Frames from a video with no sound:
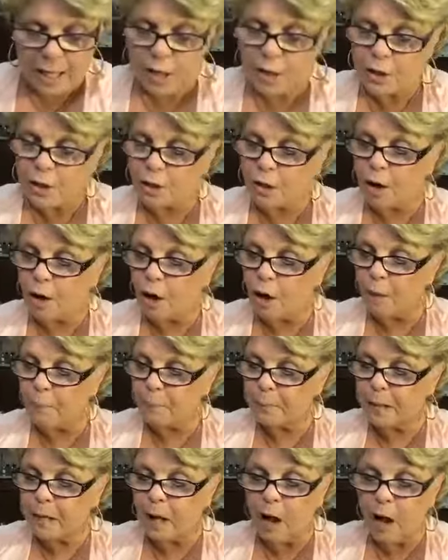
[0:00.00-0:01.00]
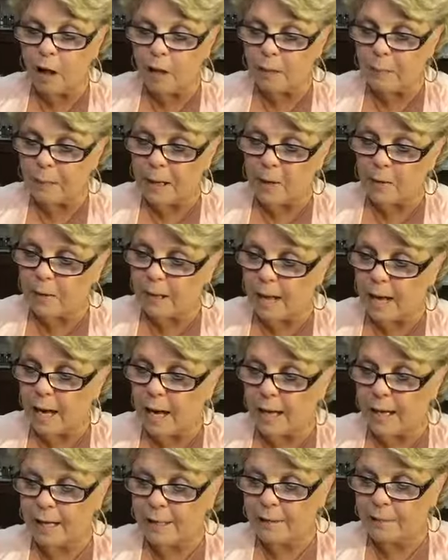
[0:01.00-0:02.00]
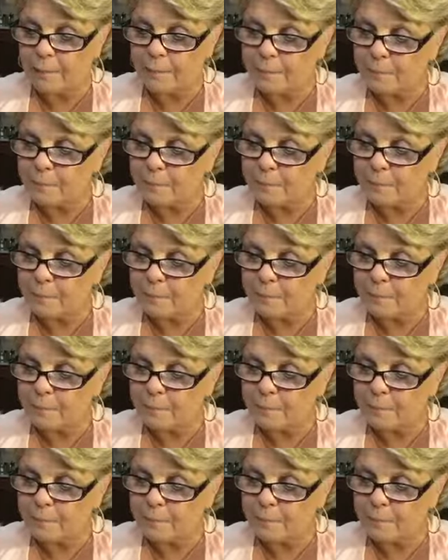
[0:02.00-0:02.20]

should all be all about God.